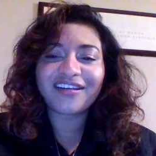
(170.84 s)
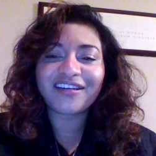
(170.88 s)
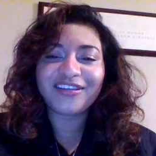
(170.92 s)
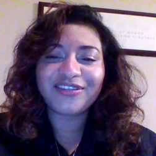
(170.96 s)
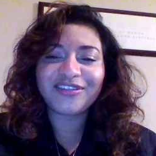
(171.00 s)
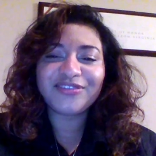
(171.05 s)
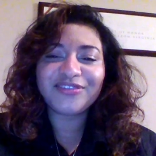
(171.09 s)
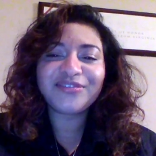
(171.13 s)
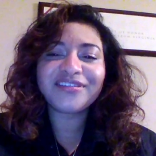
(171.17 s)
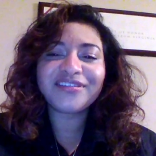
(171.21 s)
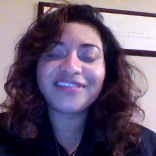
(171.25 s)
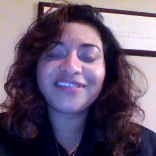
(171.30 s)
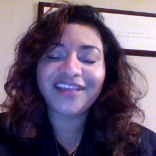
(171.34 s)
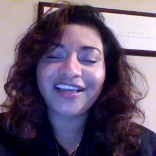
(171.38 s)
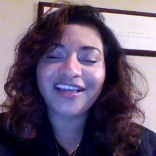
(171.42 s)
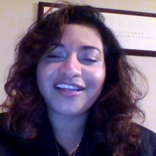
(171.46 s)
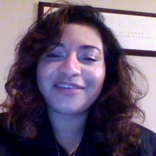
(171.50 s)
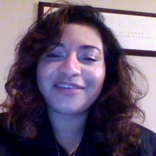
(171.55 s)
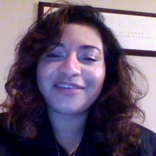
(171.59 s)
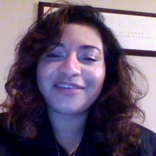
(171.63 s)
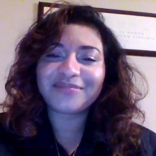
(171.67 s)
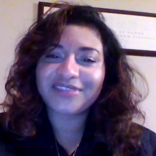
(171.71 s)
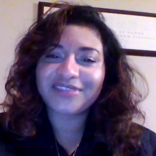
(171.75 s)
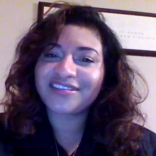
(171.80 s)
Are you doing
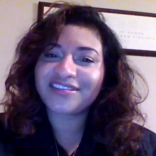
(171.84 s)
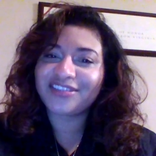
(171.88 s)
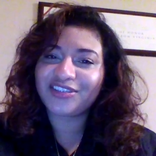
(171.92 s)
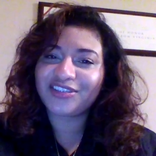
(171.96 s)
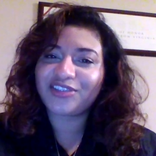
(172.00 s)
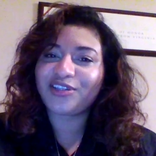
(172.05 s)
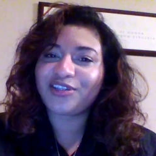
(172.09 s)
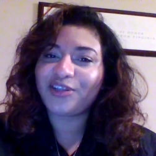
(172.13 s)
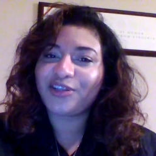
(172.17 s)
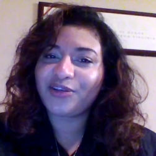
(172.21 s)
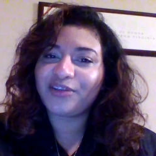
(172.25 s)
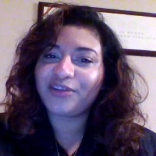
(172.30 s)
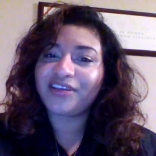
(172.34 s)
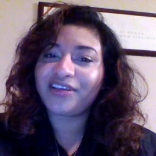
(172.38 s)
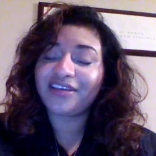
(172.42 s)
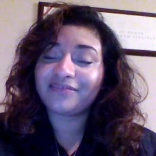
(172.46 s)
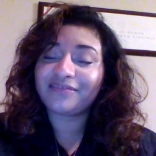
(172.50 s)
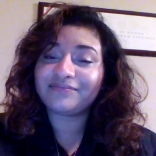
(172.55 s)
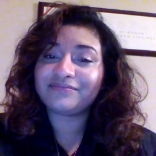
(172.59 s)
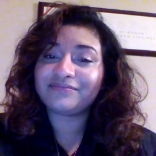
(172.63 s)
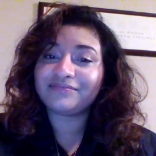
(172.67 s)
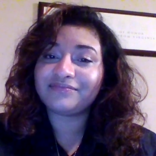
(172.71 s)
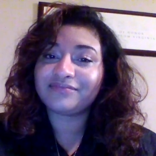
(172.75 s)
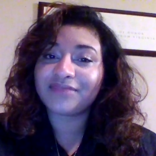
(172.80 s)
lineup just because you're lonely
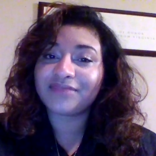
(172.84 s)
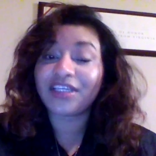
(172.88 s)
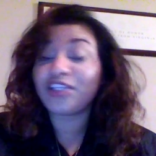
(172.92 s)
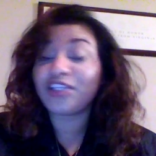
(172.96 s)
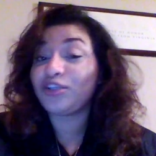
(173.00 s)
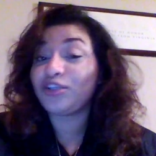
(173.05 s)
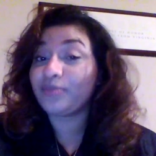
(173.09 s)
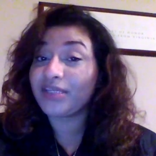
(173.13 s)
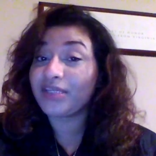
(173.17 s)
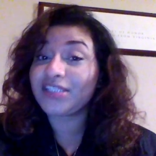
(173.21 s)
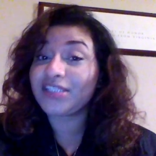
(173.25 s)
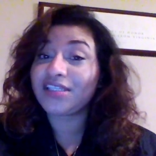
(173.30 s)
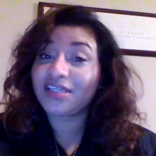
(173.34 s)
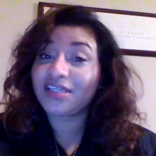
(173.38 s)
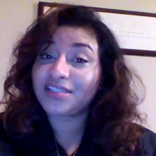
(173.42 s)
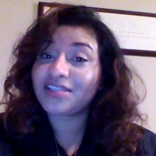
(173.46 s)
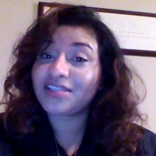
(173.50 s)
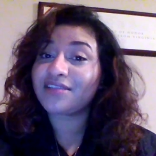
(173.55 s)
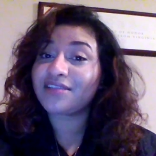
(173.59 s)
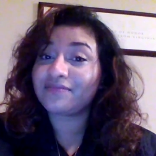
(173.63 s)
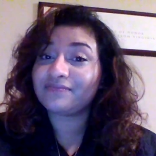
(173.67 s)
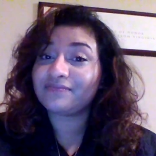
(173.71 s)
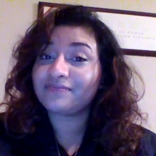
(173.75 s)
and you miss us?